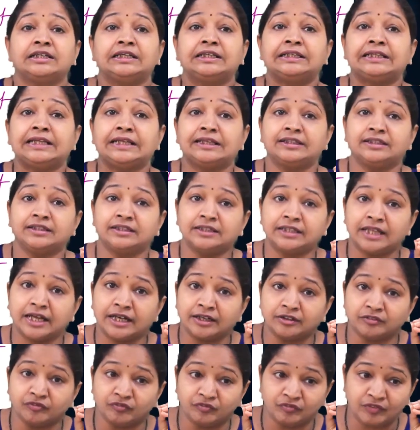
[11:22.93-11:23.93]
then
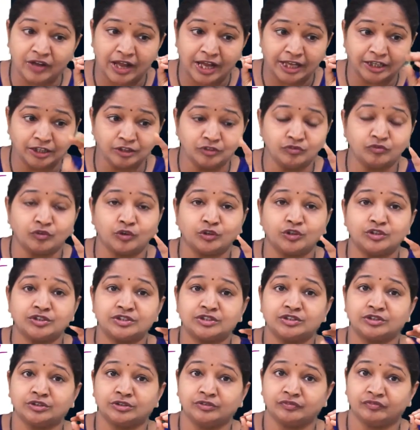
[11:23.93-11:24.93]
the value what
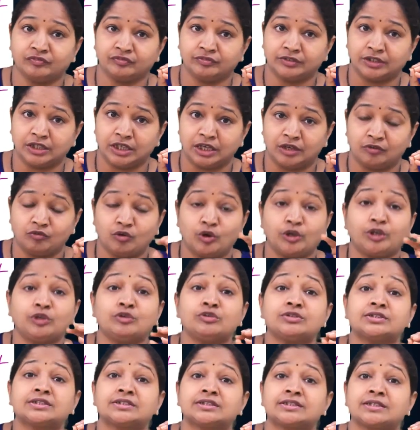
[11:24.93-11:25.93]
you
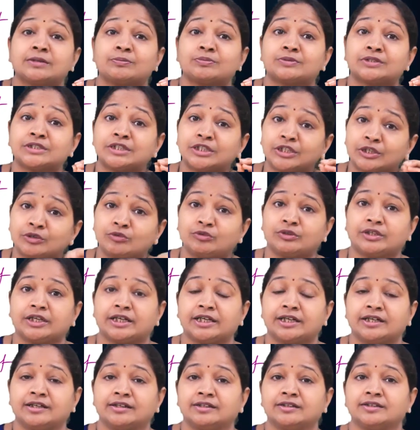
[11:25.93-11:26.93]

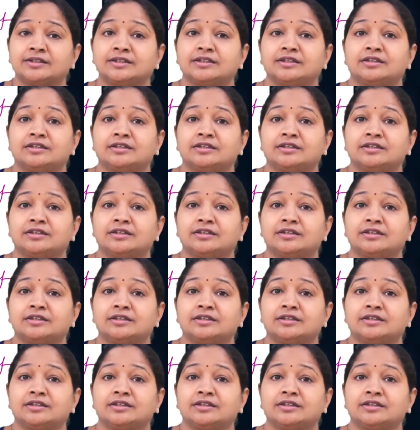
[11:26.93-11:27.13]
substituted